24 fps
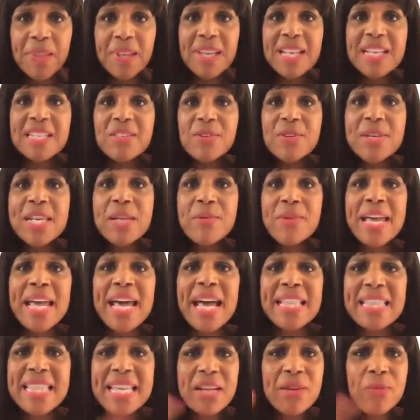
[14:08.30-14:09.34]
So anyway,
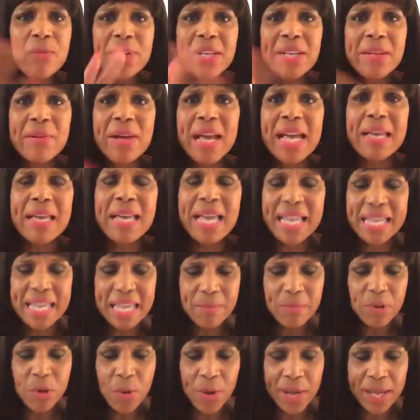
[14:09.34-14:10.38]
I think I
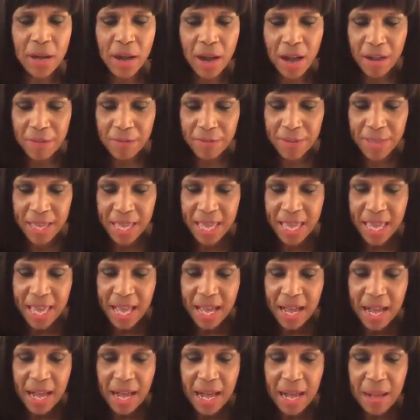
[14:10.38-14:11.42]
keep going off.
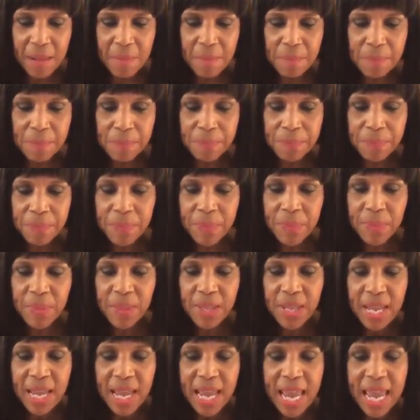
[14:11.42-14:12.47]

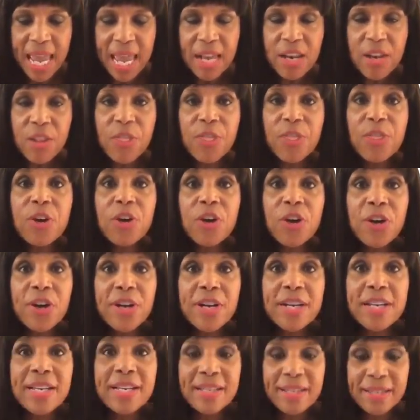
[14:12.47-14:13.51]
And
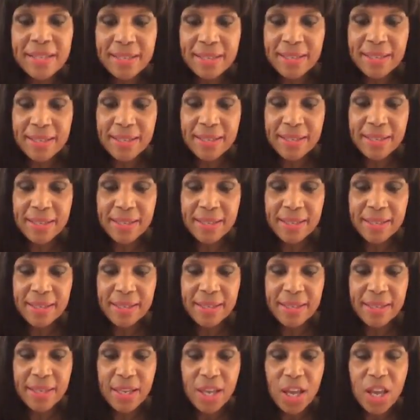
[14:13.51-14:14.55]
third,
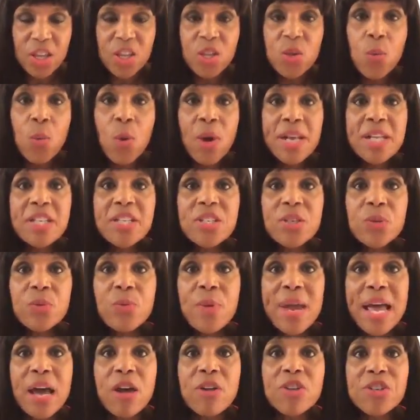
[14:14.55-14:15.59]
you want to
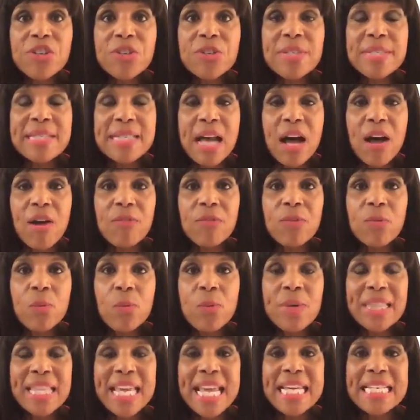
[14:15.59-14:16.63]
surround yourself
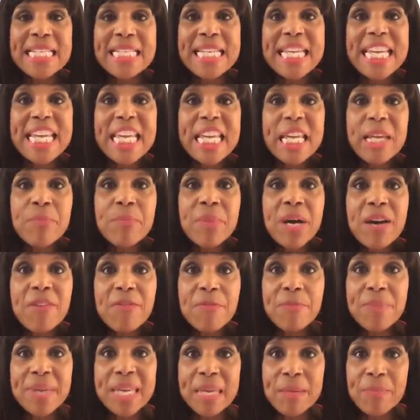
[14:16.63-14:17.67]
with a team
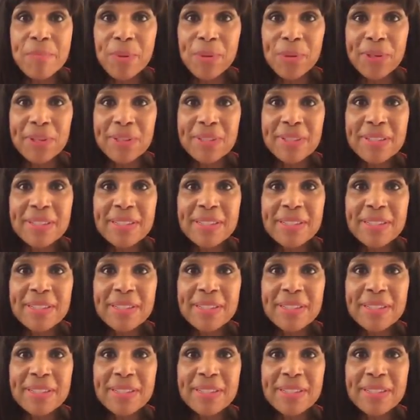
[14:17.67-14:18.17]
of people